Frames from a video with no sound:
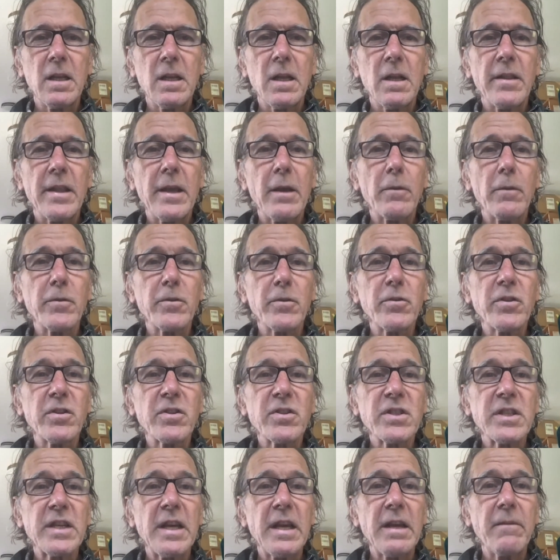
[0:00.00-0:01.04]
they will do the
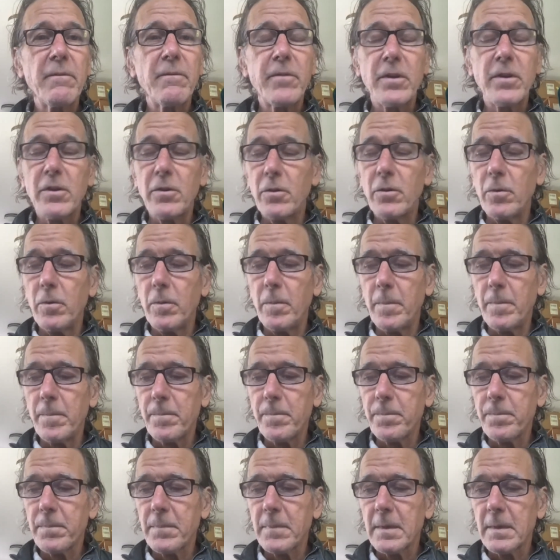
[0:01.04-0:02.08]
same for you.
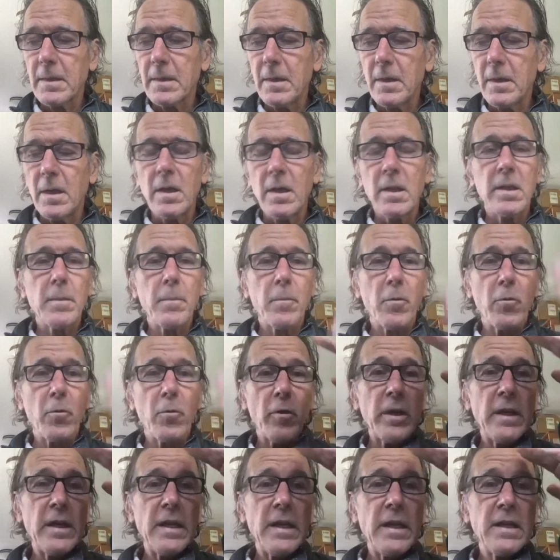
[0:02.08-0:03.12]
The
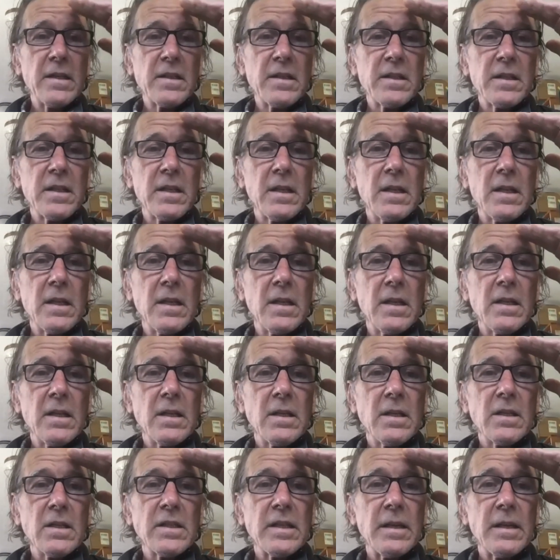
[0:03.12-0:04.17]
Marines
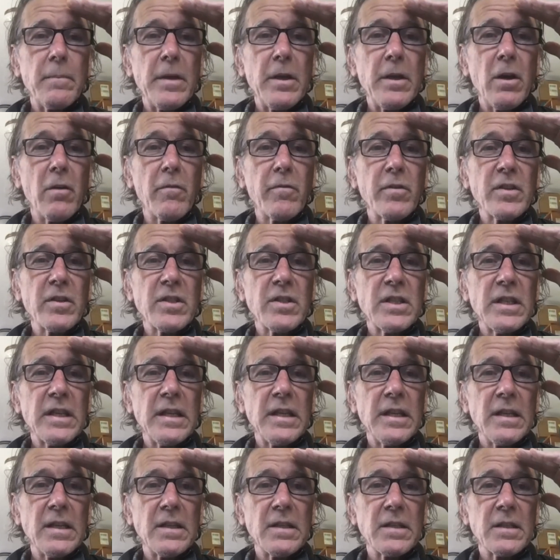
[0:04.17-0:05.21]
sent me
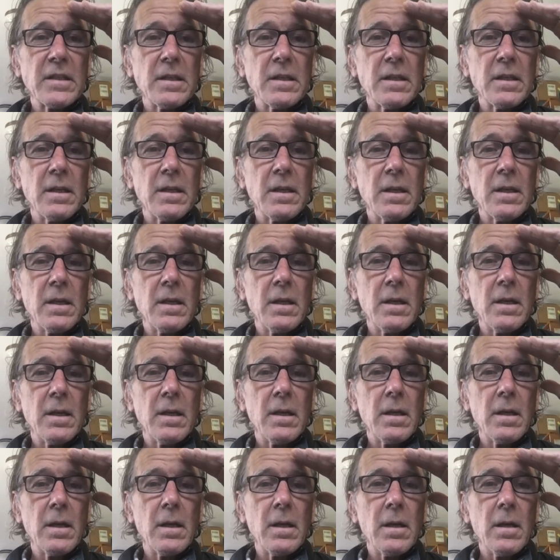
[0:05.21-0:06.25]
overseas,
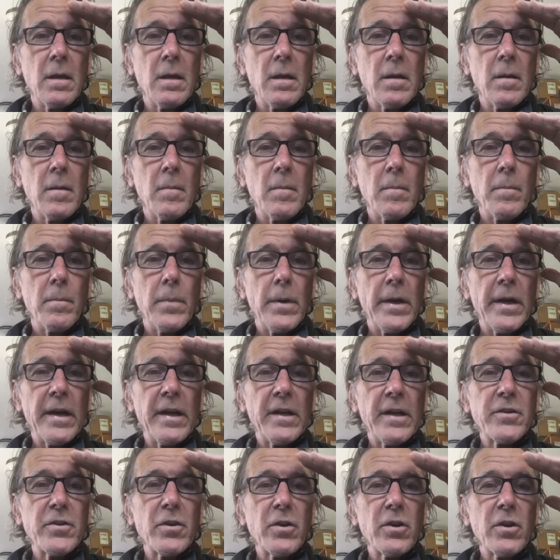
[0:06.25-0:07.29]
but it
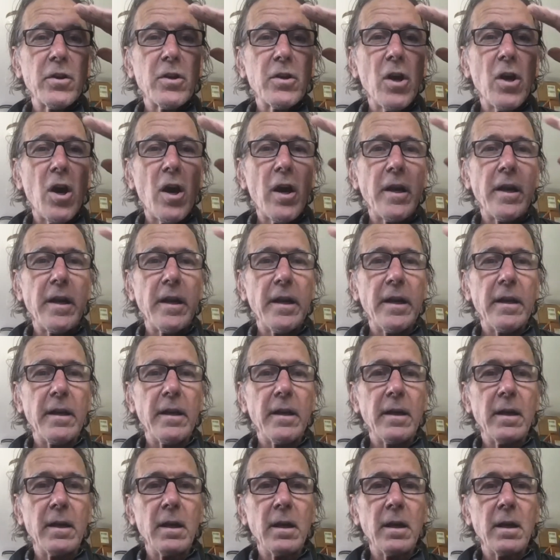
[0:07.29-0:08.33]
took gardening
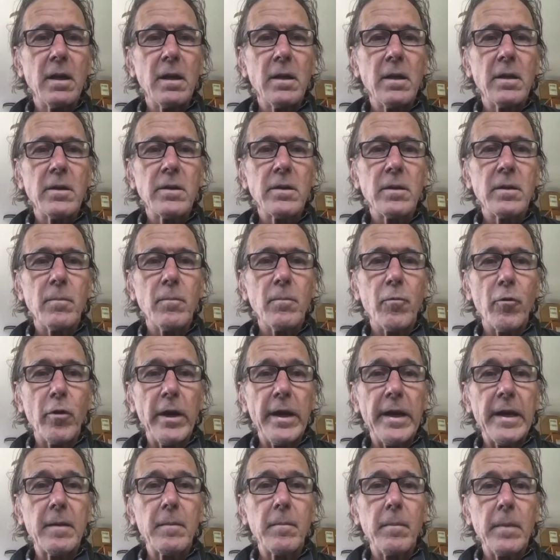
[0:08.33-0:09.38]
to
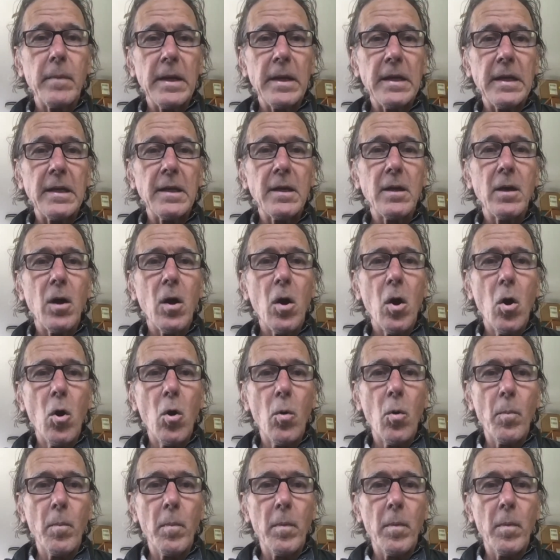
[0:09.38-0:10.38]
bring me home.